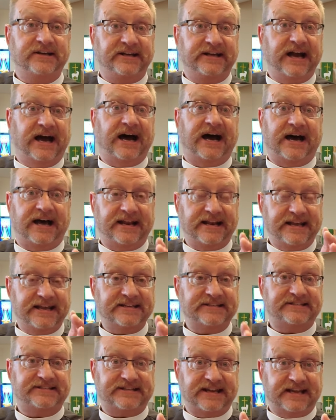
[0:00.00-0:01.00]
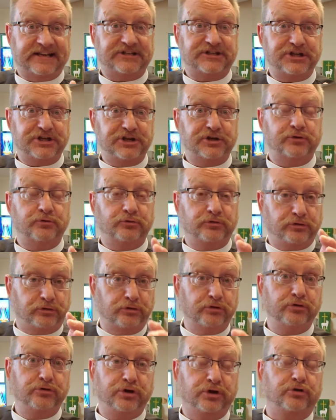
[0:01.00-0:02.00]
God has said to you
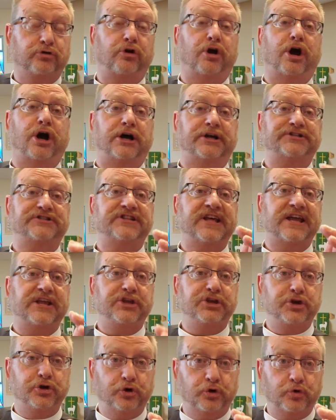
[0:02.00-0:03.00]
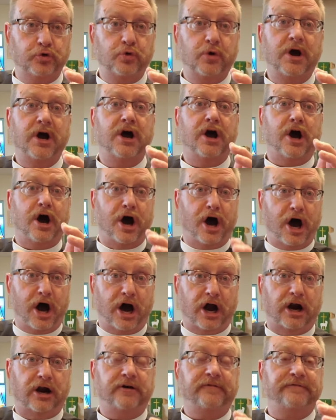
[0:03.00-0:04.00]
through the cross that you
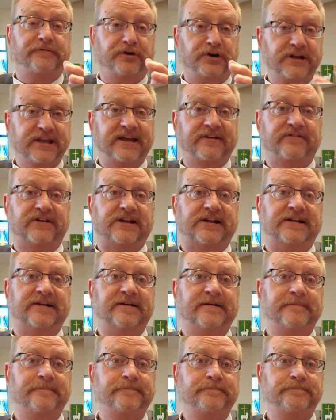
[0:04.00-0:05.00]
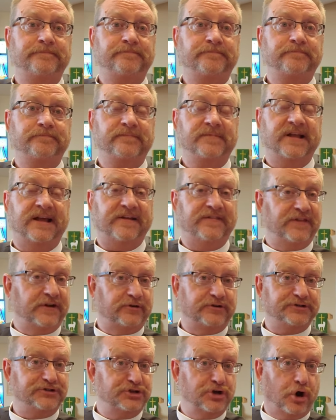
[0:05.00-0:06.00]
are forgiven. And there
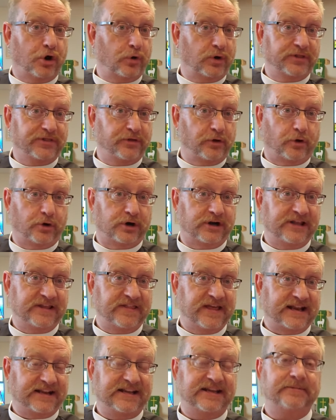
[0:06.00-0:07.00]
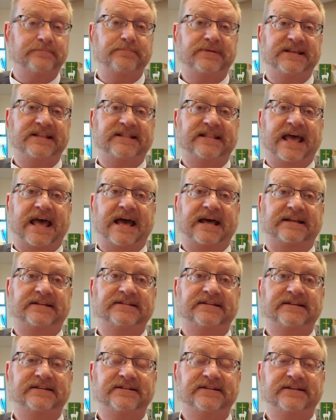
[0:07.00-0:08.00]
is no authority that can beat that.
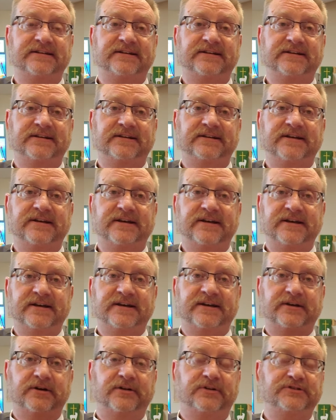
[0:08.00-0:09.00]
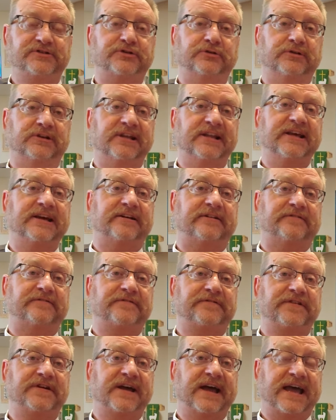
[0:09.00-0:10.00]
To
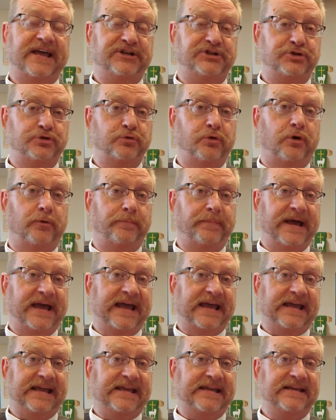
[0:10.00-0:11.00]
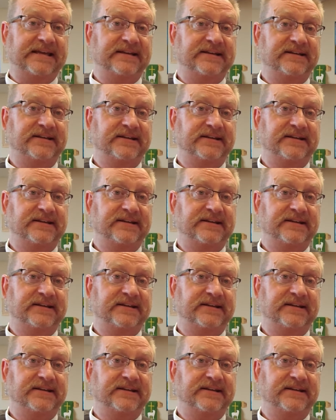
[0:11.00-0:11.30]
live and to obey